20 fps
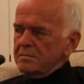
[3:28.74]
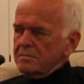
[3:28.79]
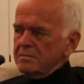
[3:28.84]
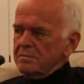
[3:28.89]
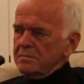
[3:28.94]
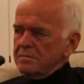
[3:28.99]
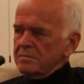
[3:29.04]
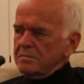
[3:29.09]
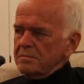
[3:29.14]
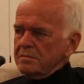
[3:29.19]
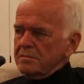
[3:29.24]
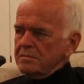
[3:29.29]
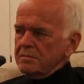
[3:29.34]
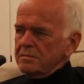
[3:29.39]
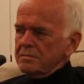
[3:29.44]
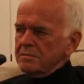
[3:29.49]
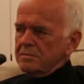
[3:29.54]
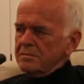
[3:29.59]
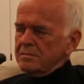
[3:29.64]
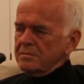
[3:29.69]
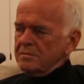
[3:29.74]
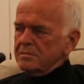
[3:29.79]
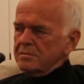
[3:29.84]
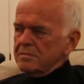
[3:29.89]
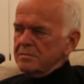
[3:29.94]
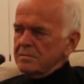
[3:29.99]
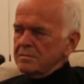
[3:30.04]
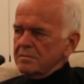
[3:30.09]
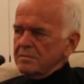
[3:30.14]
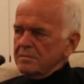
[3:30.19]

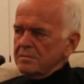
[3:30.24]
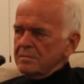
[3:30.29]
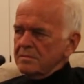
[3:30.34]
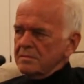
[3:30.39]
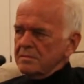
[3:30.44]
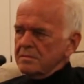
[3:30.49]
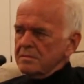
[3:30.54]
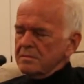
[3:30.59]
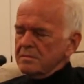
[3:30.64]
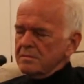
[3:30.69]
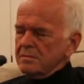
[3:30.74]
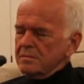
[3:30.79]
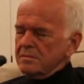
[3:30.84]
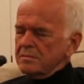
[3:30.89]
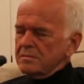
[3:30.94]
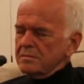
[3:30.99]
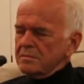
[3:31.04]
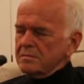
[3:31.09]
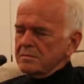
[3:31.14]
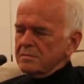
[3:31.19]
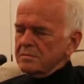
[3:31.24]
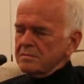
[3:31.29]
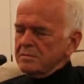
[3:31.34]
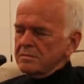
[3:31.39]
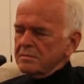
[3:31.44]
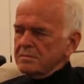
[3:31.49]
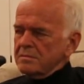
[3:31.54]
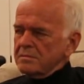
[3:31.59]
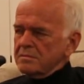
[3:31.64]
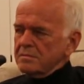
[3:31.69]

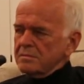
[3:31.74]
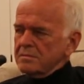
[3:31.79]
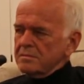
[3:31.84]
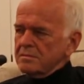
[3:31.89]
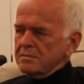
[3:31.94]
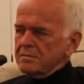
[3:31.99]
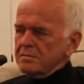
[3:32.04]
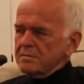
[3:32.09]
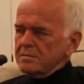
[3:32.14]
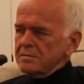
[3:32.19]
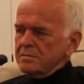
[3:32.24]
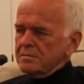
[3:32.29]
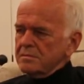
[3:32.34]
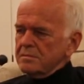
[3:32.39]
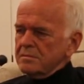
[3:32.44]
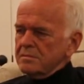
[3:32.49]
This person isn't speaking.